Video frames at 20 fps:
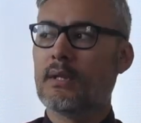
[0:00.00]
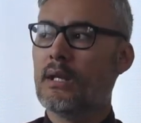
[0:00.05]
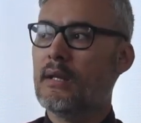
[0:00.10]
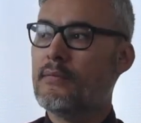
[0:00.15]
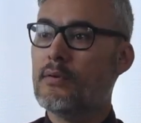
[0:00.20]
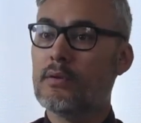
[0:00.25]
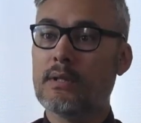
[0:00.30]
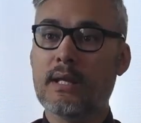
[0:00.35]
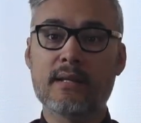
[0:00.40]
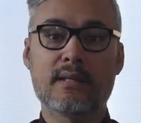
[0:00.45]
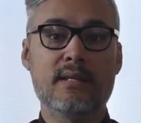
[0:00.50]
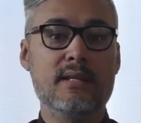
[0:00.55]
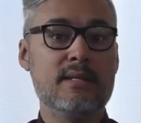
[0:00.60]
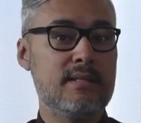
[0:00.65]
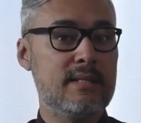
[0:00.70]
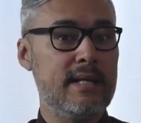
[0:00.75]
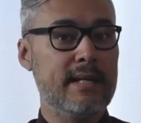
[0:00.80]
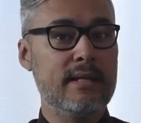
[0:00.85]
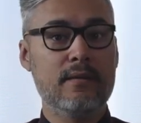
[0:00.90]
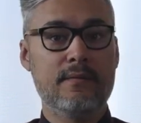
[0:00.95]
if you like this
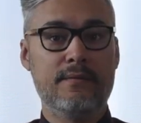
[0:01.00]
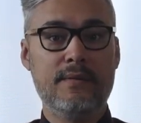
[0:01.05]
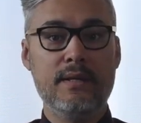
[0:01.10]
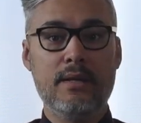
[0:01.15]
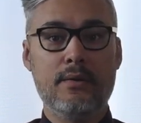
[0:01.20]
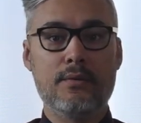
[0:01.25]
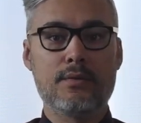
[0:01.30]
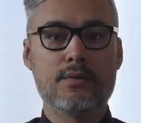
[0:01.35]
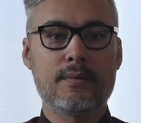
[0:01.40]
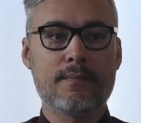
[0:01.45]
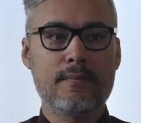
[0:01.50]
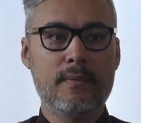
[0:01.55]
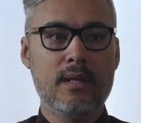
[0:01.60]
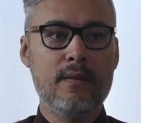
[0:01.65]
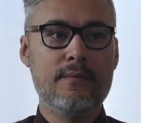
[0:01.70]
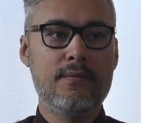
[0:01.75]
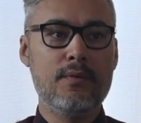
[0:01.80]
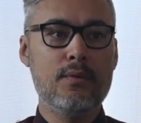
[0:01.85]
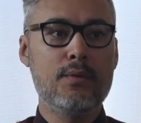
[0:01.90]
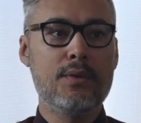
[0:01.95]
style of videos,
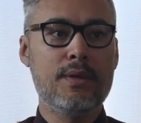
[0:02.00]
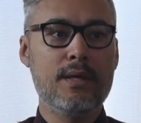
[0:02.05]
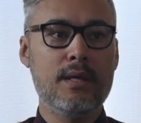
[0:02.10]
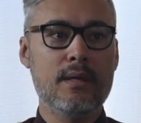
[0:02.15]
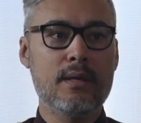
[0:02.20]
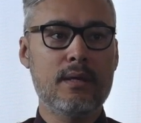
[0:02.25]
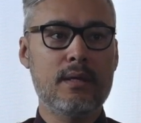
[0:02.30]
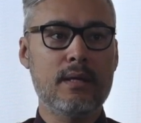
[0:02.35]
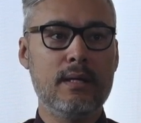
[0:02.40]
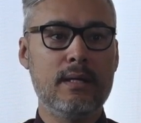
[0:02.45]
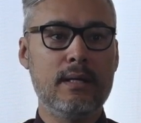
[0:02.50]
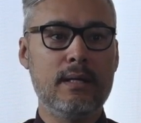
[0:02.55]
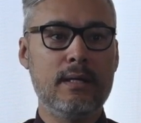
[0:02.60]
if you think